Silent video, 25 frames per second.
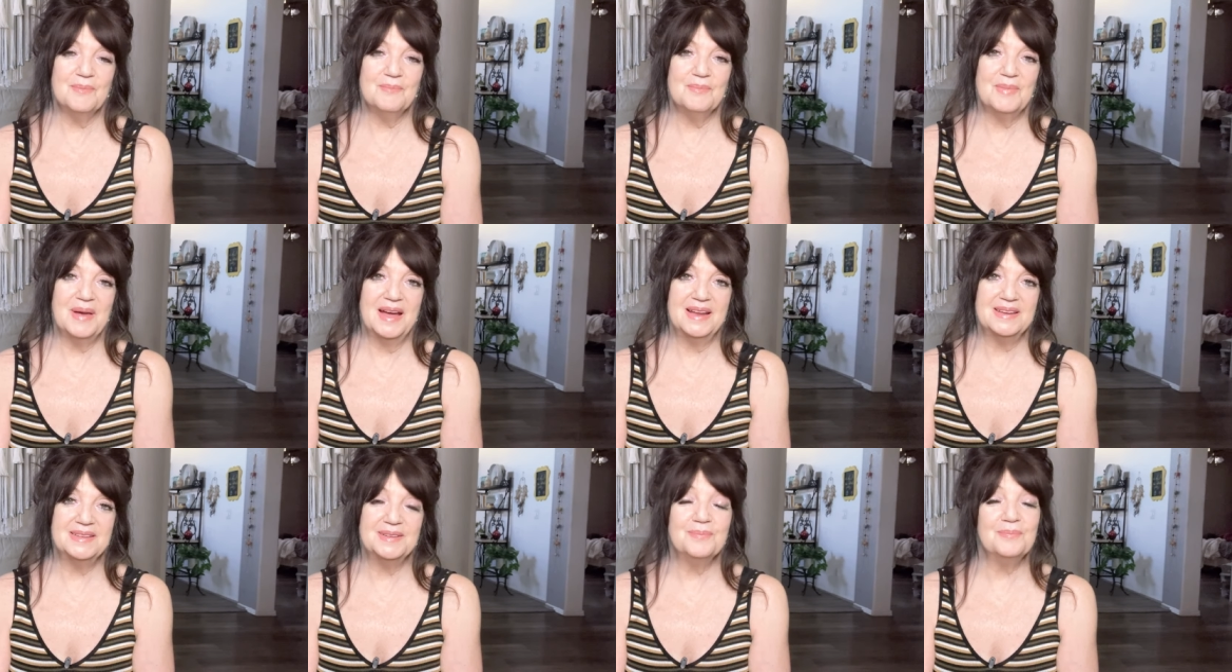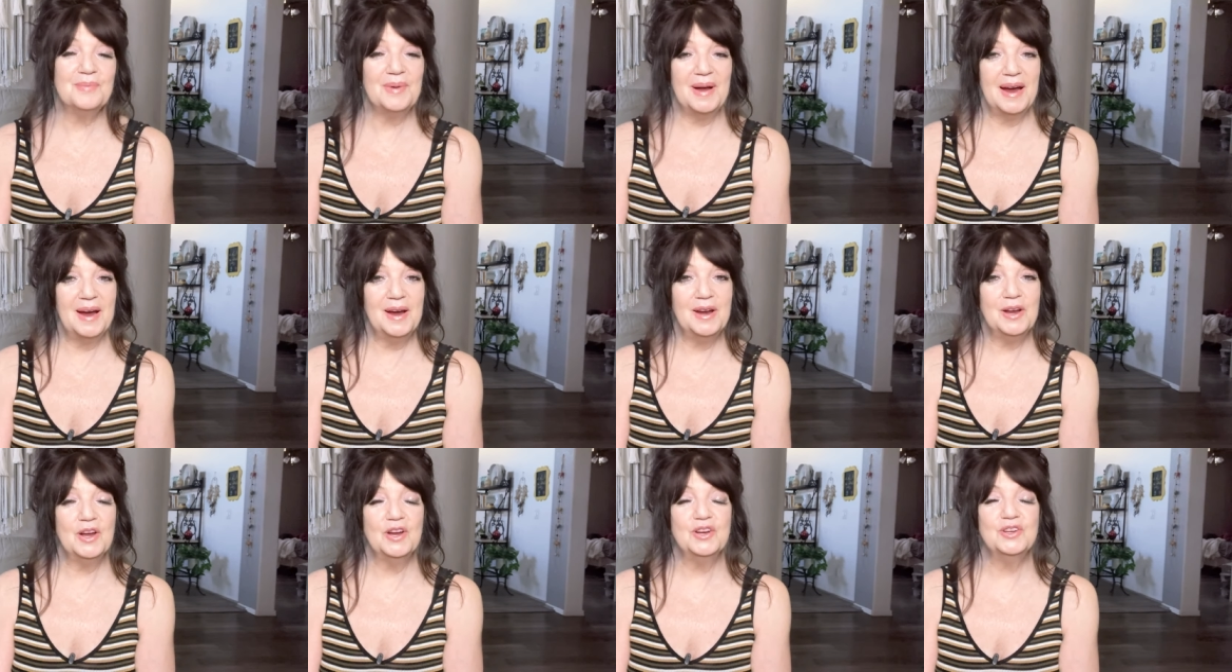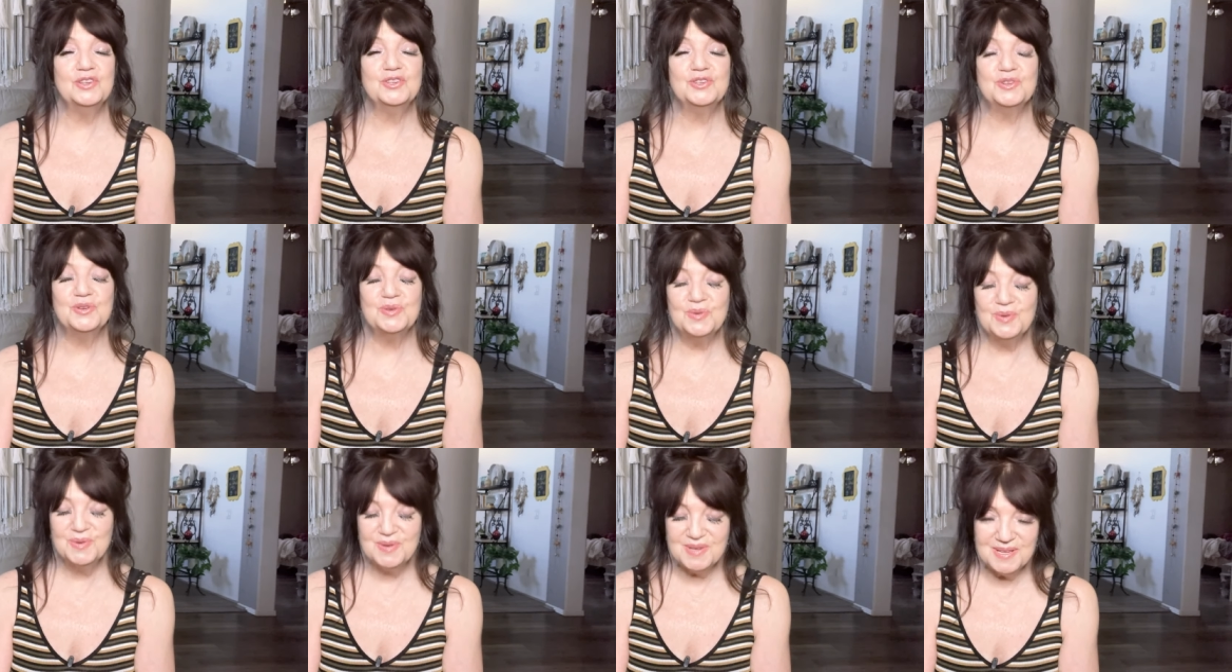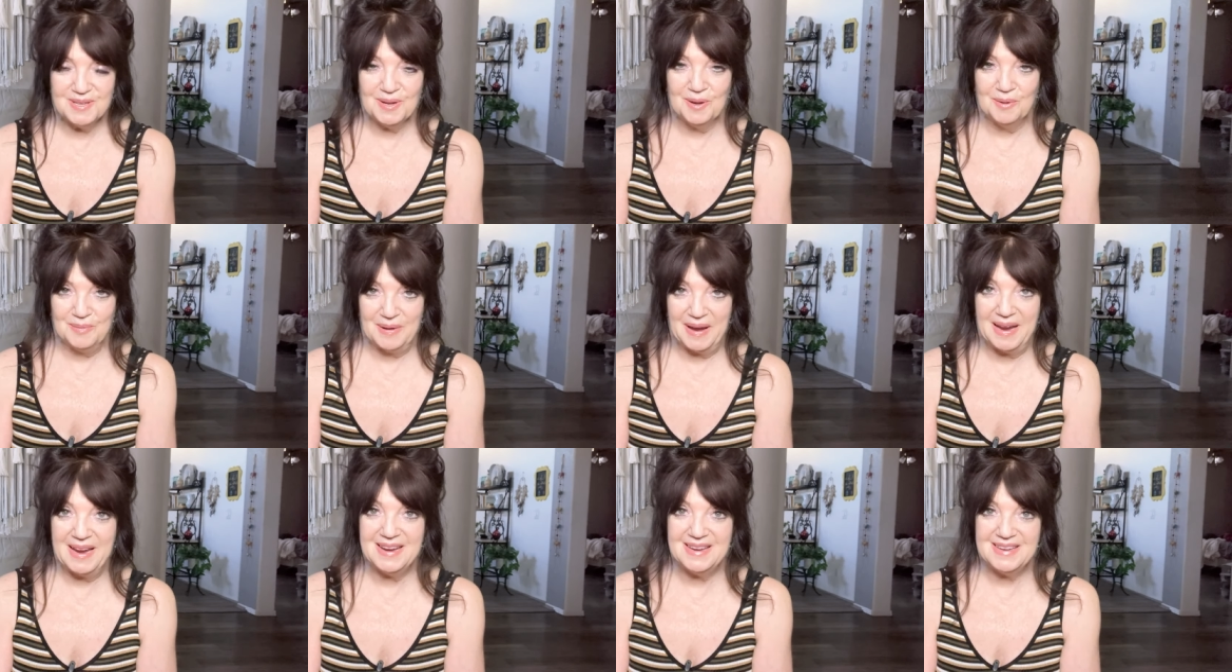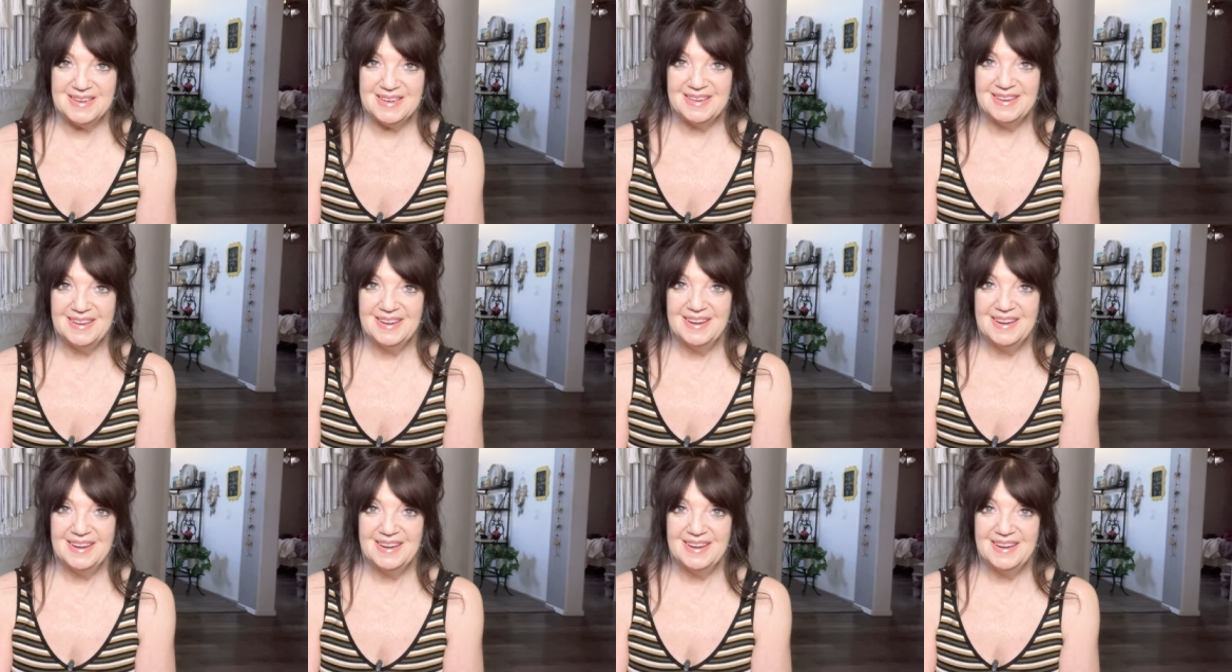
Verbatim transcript: met my true soulmate,